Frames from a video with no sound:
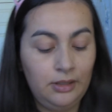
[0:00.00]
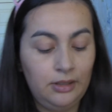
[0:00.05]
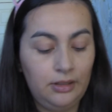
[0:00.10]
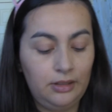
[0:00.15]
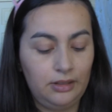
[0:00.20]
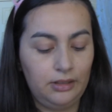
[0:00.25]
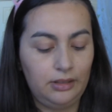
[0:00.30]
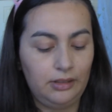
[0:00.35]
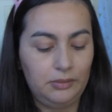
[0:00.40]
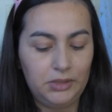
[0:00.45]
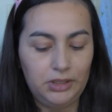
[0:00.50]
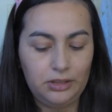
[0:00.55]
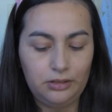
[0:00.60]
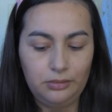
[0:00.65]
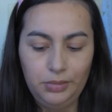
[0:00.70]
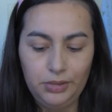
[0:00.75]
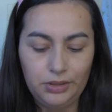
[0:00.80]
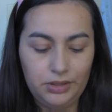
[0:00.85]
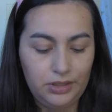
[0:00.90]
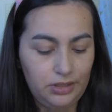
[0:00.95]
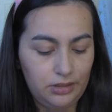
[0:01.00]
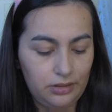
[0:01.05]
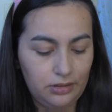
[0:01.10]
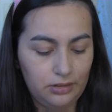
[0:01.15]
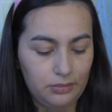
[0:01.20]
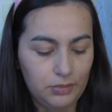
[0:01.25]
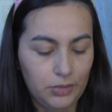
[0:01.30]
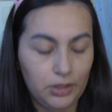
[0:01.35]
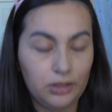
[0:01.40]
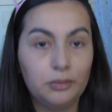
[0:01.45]
Then I'm gonna put
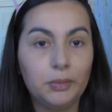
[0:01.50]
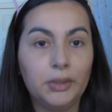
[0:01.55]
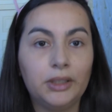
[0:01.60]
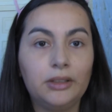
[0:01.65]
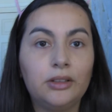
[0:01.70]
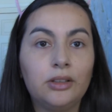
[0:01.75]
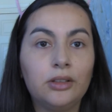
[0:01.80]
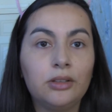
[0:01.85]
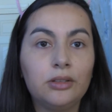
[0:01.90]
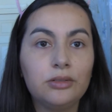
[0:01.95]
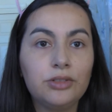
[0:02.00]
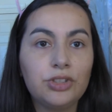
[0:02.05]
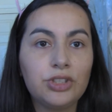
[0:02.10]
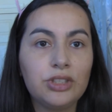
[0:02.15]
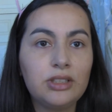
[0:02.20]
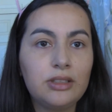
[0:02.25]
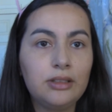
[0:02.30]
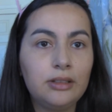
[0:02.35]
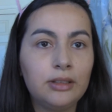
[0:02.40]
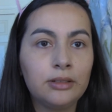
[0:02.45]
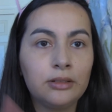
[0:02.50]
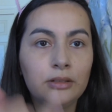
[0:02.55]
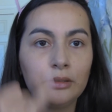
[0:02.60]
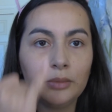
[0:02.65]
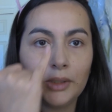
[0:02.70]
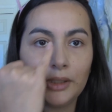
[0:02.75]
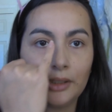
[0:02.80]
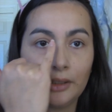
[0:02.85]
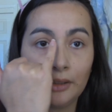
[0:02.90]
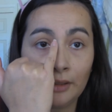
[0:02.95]
some on my nose, just a little
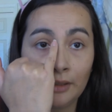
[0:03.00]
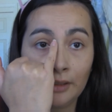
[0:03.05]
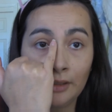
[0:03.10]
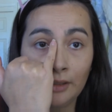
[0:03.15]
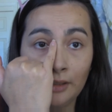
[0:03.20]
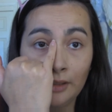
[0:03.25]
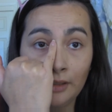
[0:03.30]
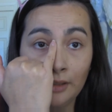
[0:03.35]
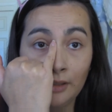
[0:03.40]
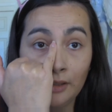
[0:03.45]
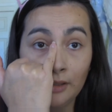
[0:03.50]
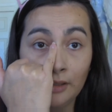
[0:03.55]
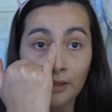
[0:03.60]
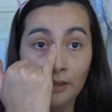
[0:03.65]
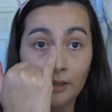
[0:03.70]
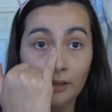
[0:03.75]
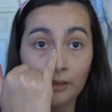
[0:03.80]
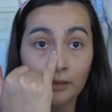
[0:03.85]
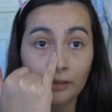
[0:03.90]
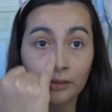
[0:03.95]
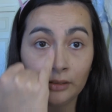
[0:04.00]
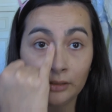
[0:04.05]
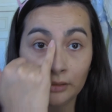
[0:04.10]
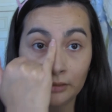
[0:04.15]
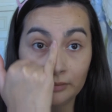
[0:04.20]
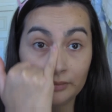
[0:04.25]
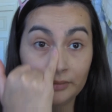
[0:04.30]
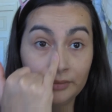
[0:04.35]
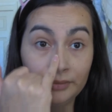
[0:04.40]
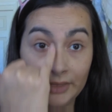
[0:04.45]
bit.
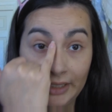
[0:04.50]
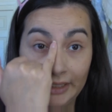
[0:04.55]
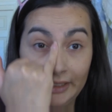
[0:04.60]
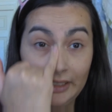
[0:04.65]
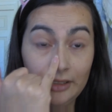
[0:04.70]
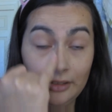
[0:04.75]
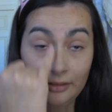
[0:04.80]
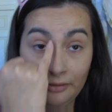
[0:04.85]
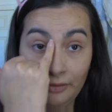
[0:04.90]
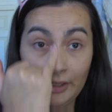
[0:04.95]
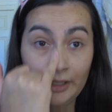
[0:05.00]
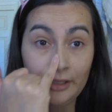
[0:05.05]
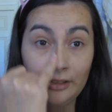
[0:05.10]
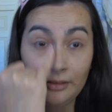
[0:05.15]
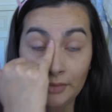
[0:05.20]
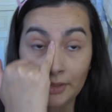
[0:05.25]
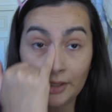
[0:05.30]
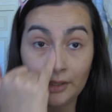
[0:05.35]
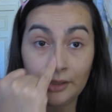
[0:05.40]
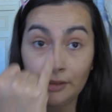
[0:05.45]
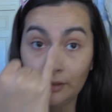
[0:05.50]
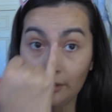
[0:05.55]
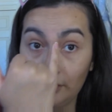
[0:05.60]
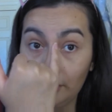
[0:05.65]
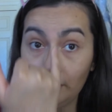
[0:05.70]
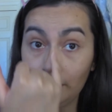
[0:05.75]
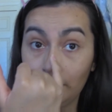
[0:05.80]
Um, I need to find my